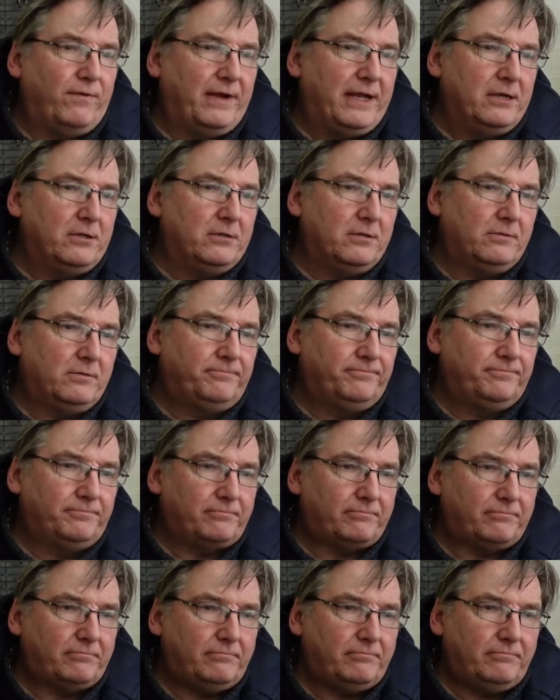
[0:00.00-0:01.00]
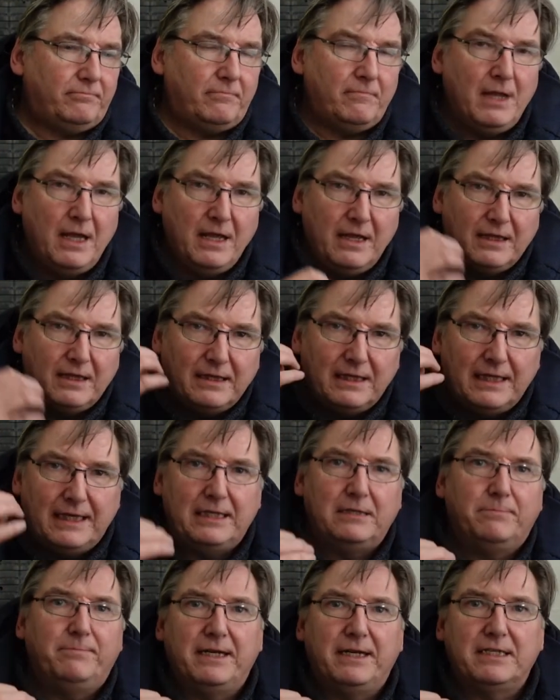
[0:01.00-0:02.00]
feel.
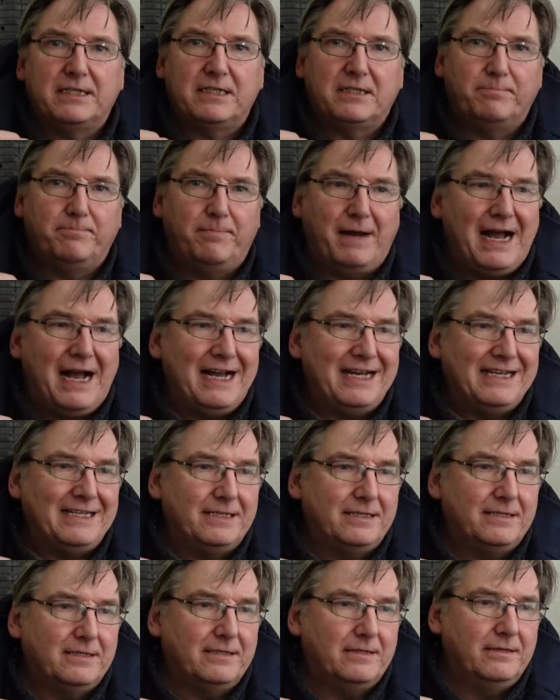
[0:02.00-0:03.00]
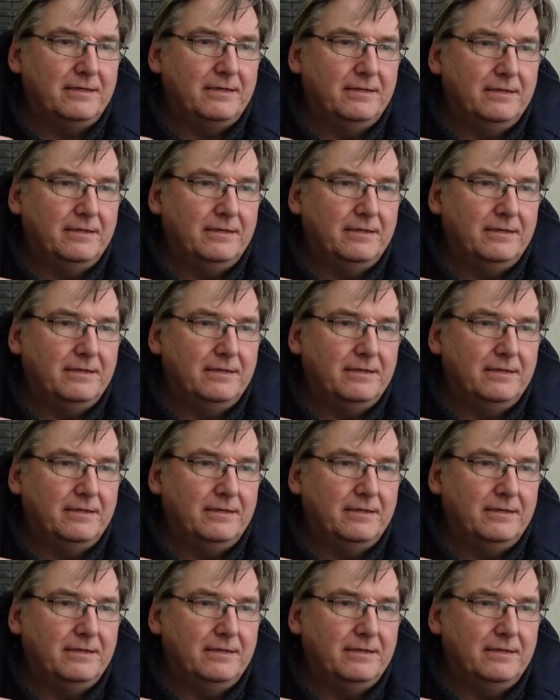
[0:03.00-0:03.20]
Little bit of spice.